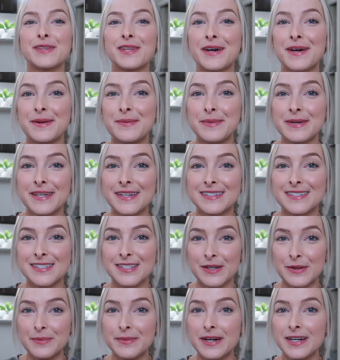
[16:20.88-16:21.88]
without it being
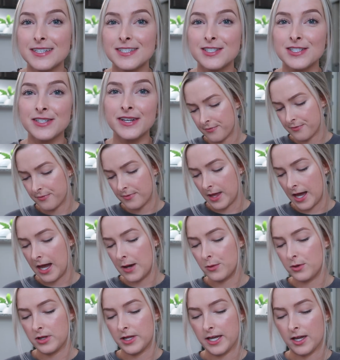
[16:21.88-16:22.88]
too much I
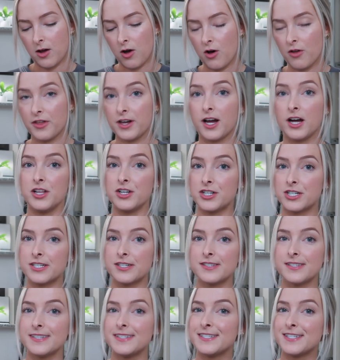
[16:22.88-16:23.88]
will link all the
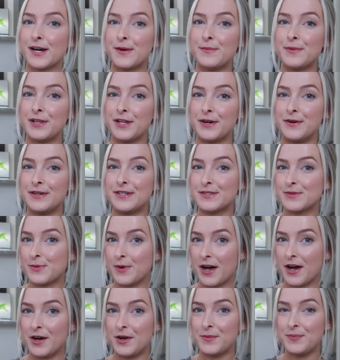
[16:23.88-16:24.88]
colors down below as
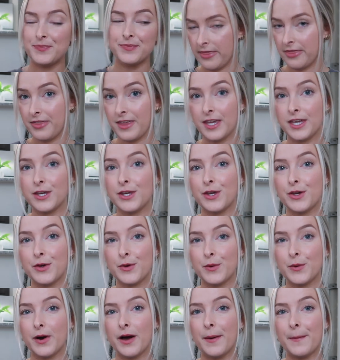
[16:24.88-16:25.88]
well thank
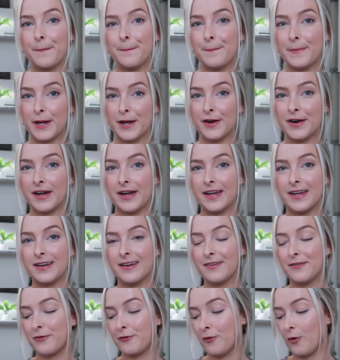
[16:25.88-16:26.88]
you Merit
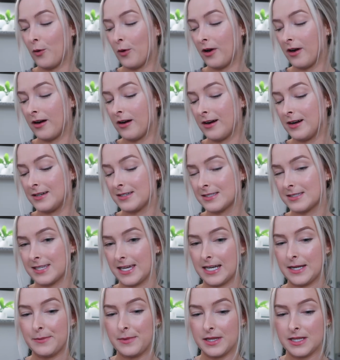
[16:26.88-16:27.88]
for
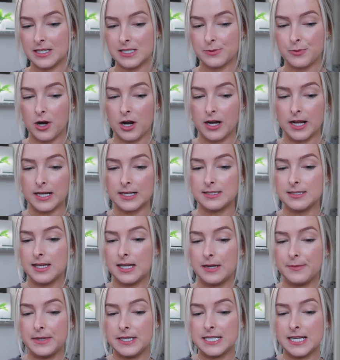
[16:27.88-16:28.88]
sending me these products,
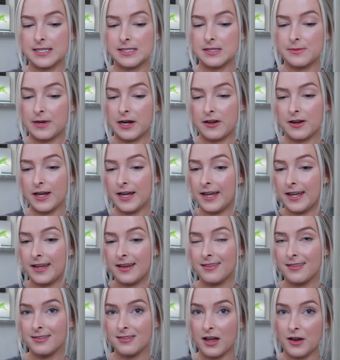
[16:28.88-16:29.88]
letting me test them out. I
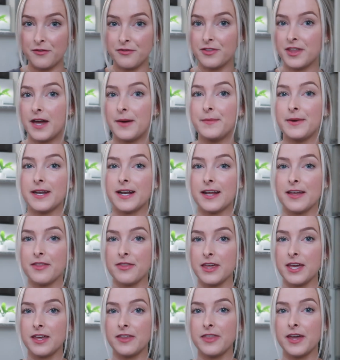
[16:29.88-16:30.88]
love them and I
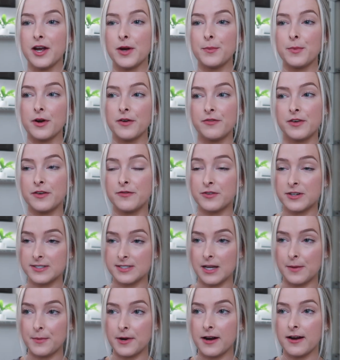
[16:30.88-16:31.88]
think they are perfect for
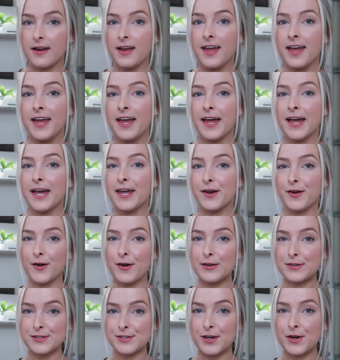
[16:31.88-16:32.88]
summer and
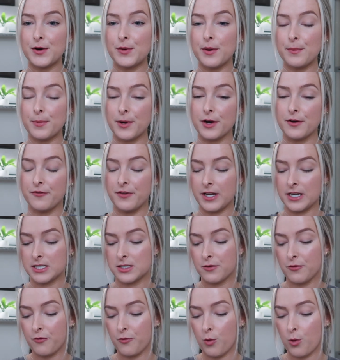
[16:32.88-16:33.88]
also
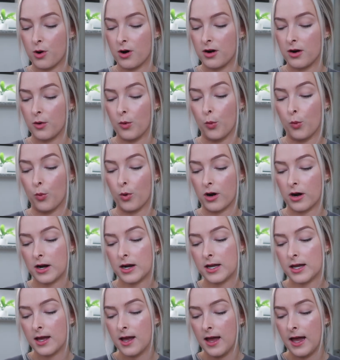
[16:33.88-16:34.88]
perfect for
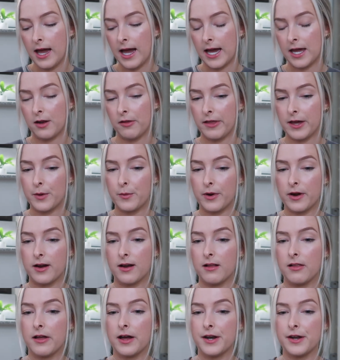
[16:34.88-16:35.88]
work. I don't like
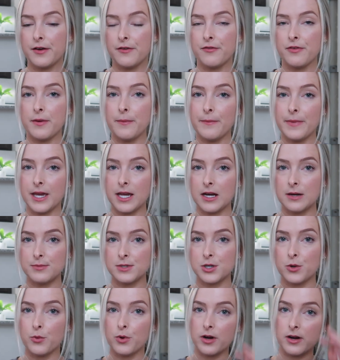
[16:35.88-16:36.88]
wearing a lot of makeup
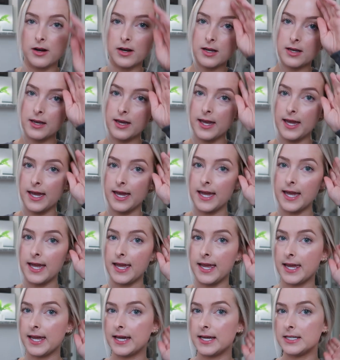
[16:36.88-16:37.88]
to work
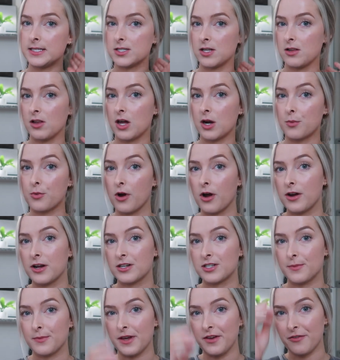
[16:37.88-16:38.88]
and a lot of
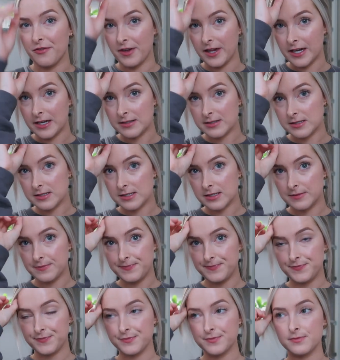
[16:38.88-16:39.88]
product on my face.
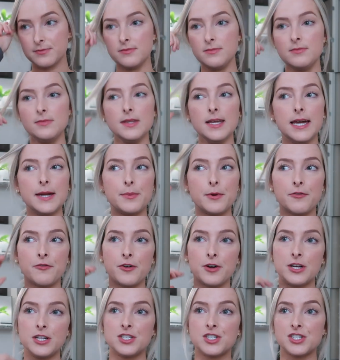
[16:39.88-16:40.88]
I
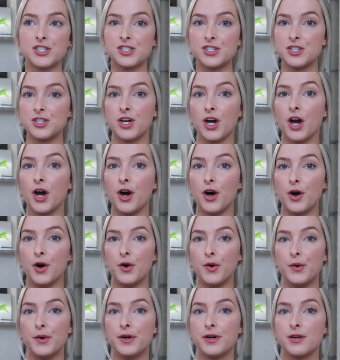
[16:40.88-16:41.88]
prefer to just
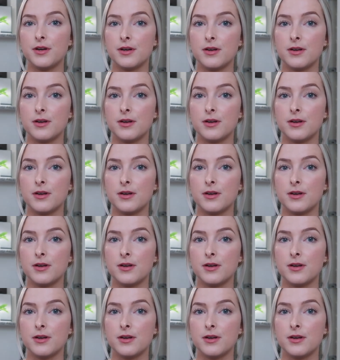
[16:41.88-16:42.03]
go